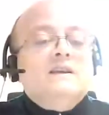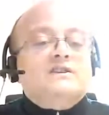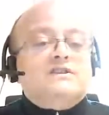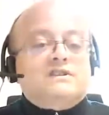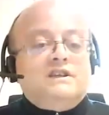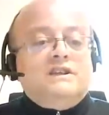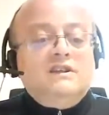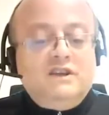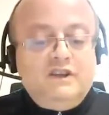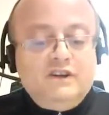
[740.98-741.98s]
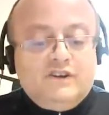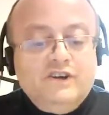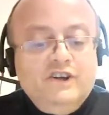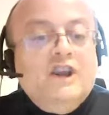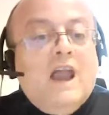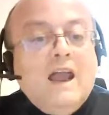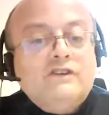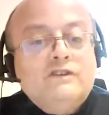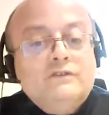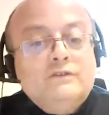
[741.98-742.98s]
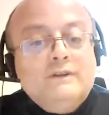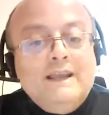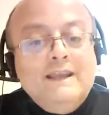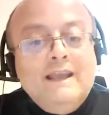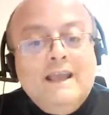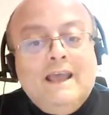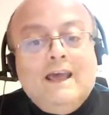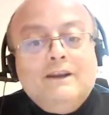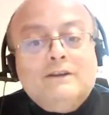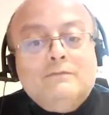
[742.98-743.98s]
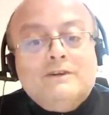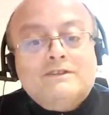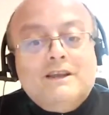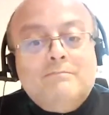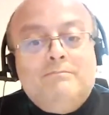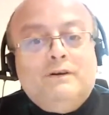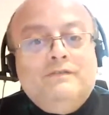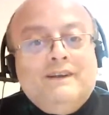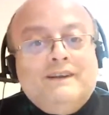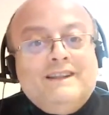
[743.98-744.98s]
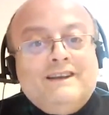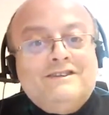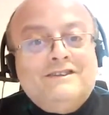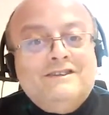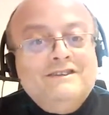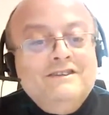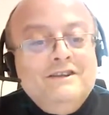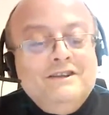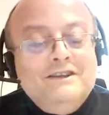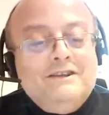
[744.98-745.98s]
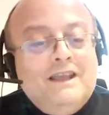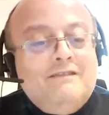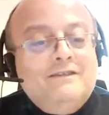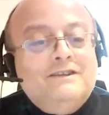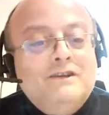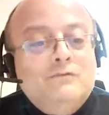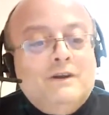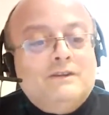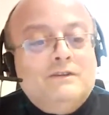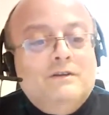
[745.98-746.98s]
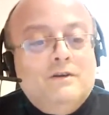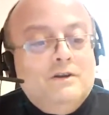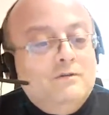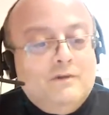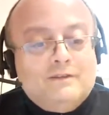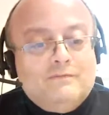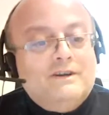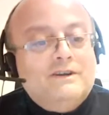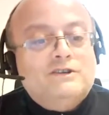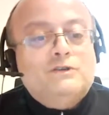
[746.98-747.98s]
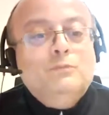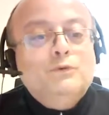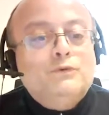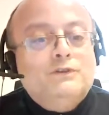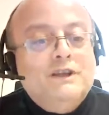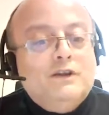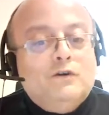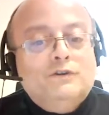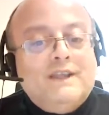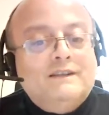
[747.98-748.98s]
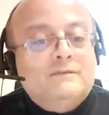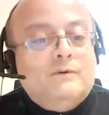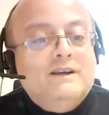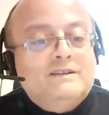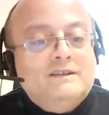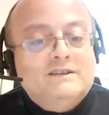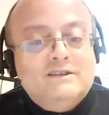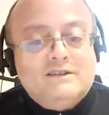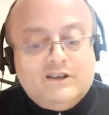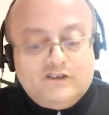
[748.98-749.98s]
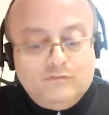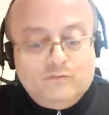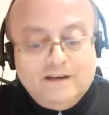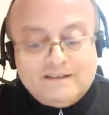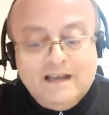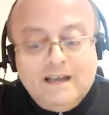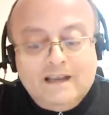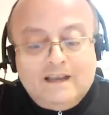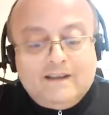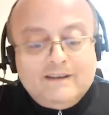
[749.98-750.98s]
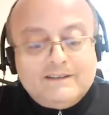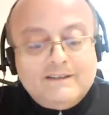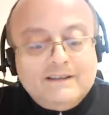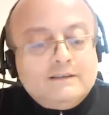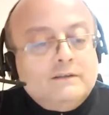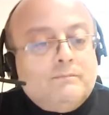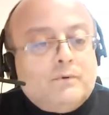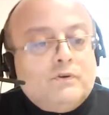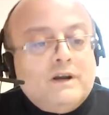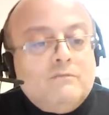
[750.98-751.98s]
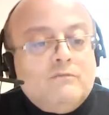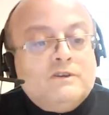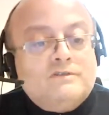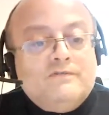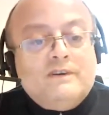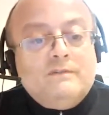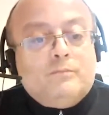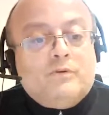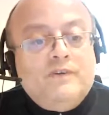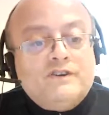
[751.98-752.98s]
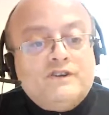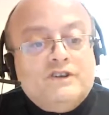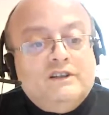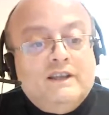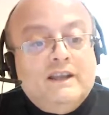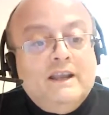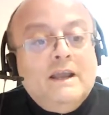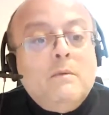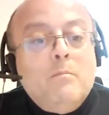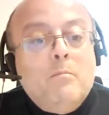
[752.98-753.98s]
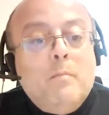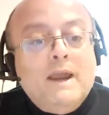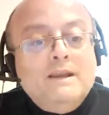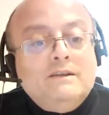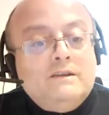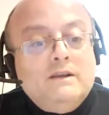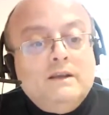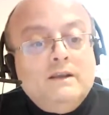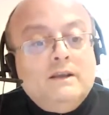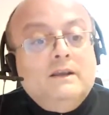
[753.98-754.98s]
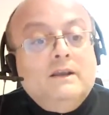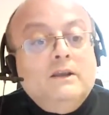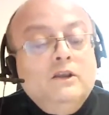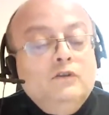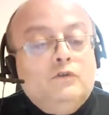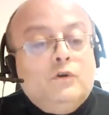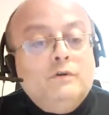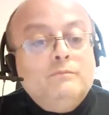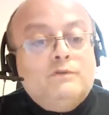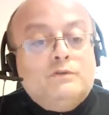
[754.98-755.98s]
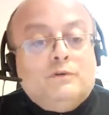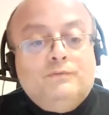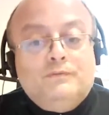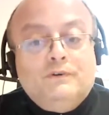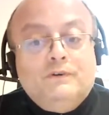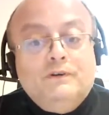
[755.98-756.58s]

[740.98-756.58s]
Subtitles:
seen here in action today. And it was a perfect action. Everything went very smoothly, content-wise and discussion-wise. And I see that the program was very professionally made in terms of